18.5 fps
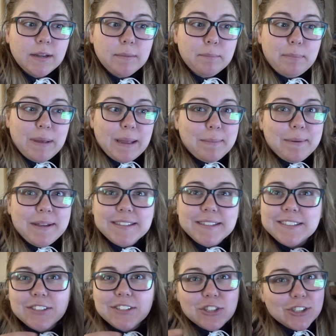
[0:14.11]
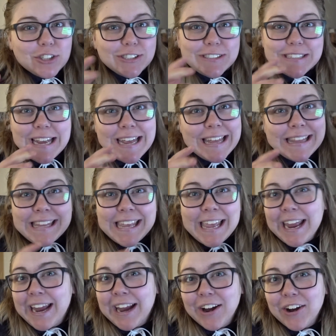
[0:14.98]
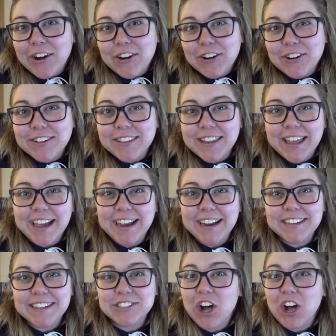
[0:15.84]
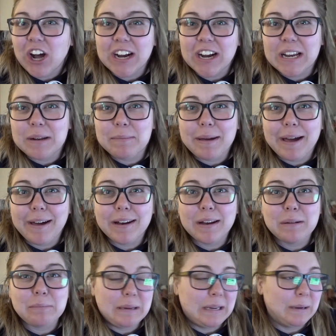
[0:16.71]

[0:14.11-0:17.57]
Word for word: babies is just in the air, like talking about it,